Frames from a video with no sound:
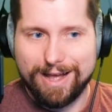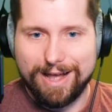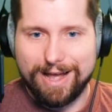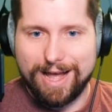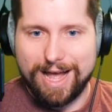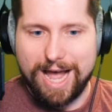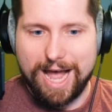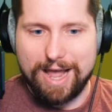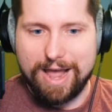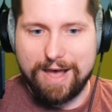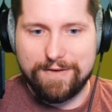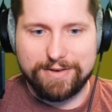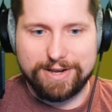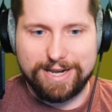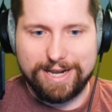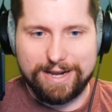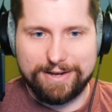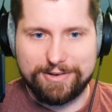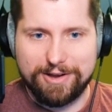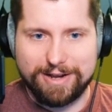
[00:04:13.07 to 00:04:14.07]
I
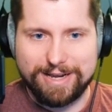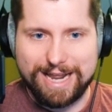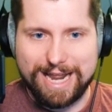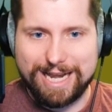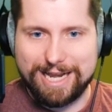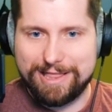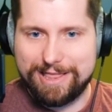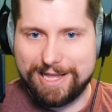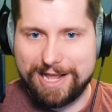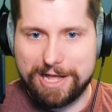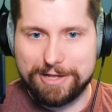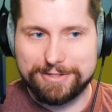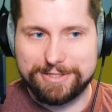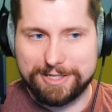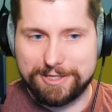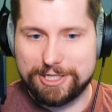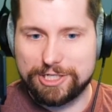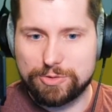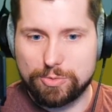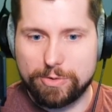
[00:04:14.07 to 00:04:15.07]
haven't done anything else
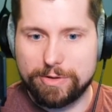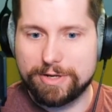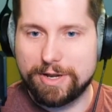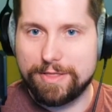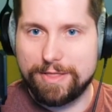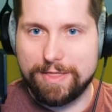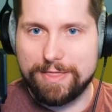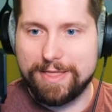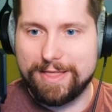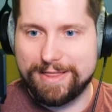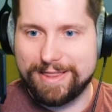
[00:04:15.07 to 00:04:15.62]
in this world other than